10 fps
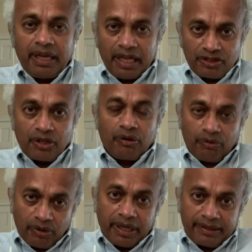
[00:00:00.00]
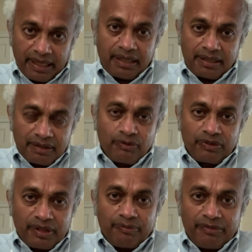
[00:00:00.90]
And so I think
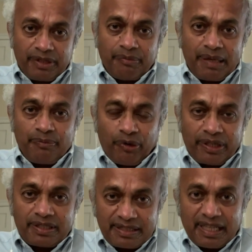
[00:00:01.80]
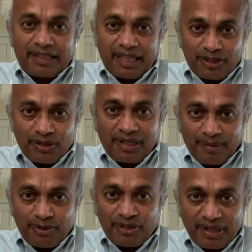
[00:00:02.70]
the, the main point is that they should
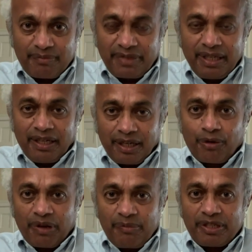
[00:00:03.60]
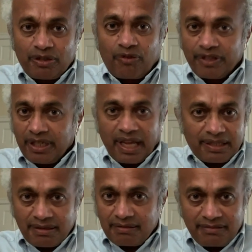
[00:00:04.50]
come to some agreement over the
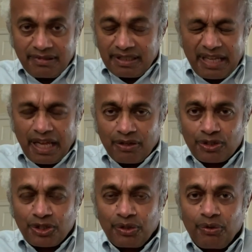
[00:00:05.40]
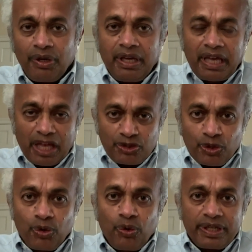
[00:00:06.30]
next day or two as to
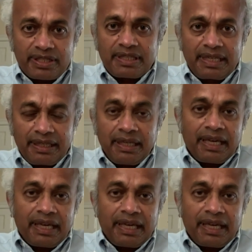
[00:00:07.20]
who is the